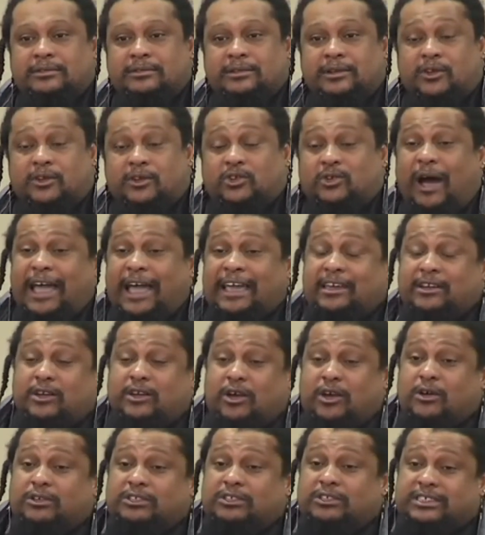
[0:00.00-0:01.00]
So I can
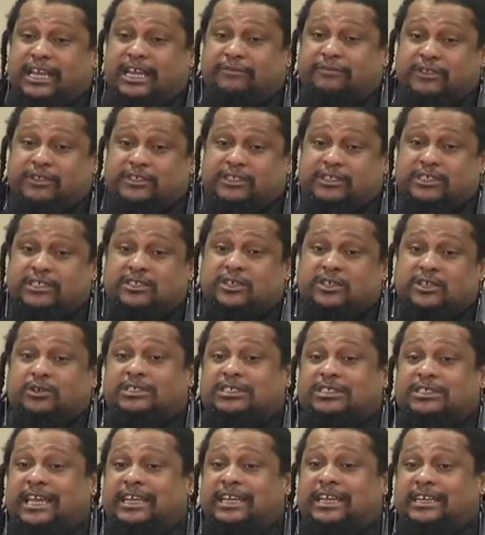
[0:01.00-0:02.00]
go to San Francisco or
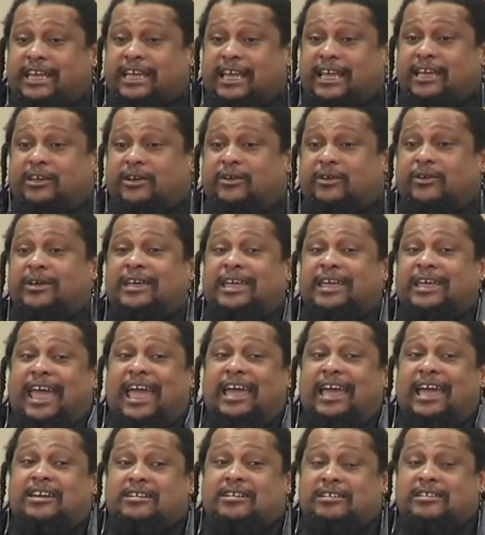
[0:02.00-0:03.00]
San Diego
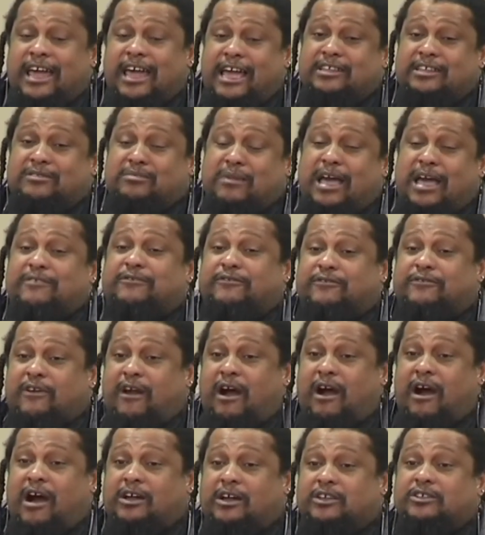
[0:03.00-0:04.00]
and collect my
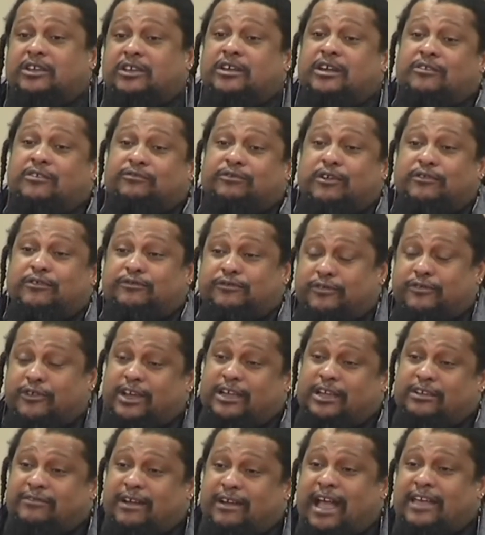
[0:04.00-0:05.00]
frogs for
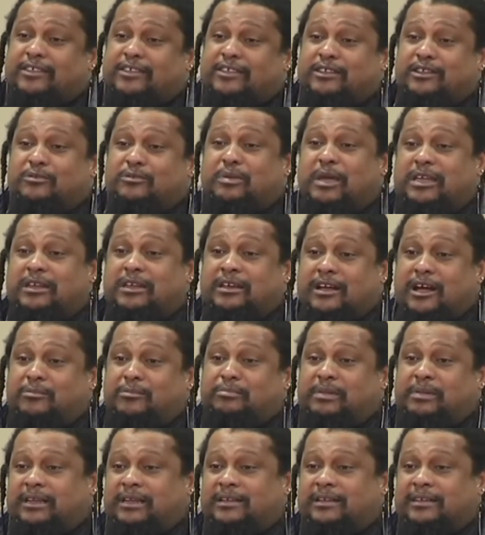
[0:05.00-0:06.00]
free rather than pay the
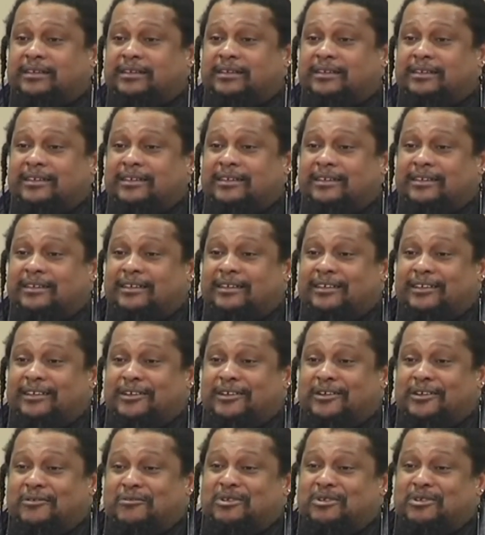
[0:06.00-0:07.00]
company,
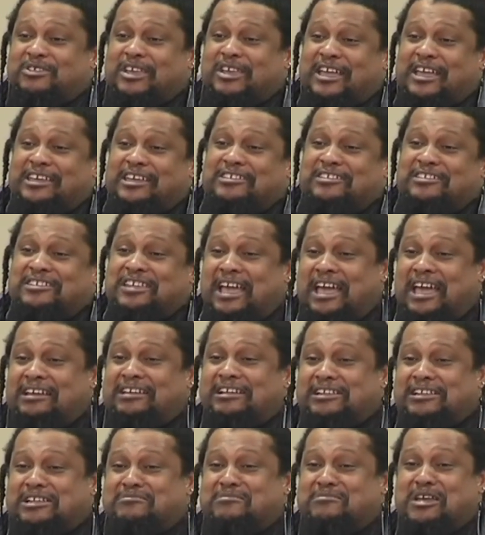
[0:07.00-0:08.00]
which I guess
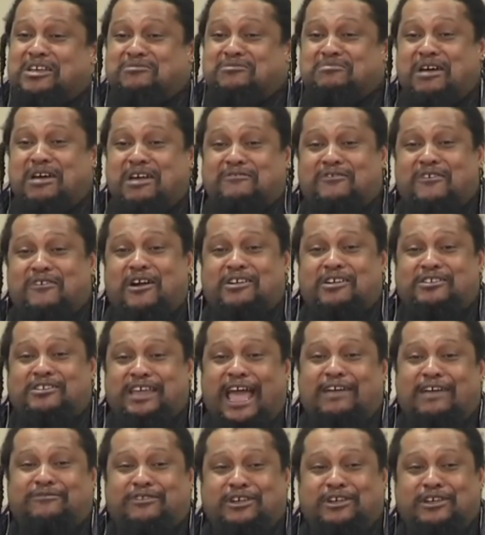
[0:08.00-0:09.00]
technically makes my frogs
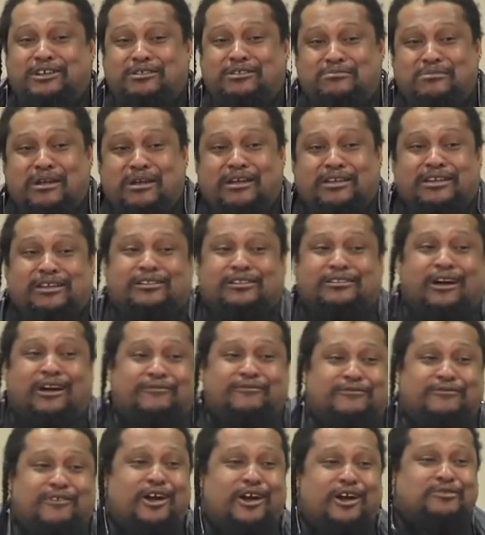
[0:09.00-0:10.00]
African American clawed
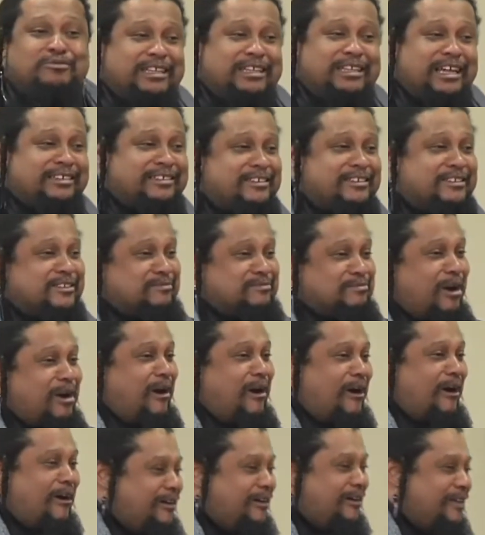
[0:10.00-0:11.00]
frogs, but that's a
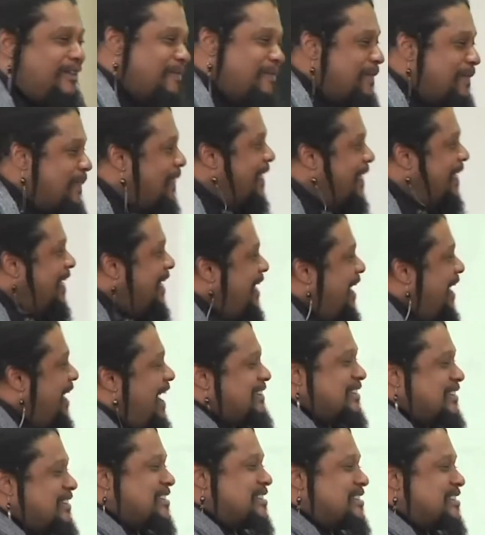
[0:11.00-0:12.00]
small,
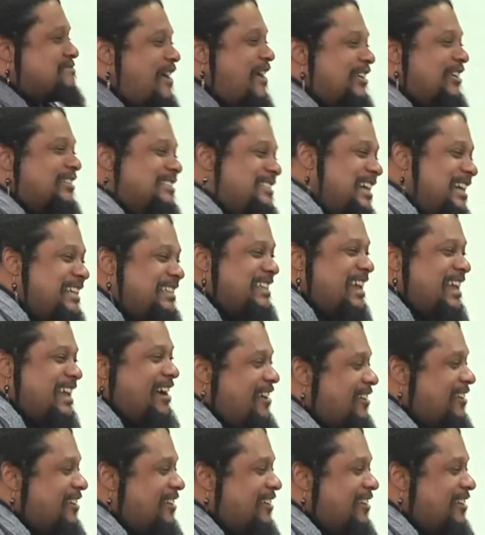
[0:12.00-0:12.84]
that's a small detail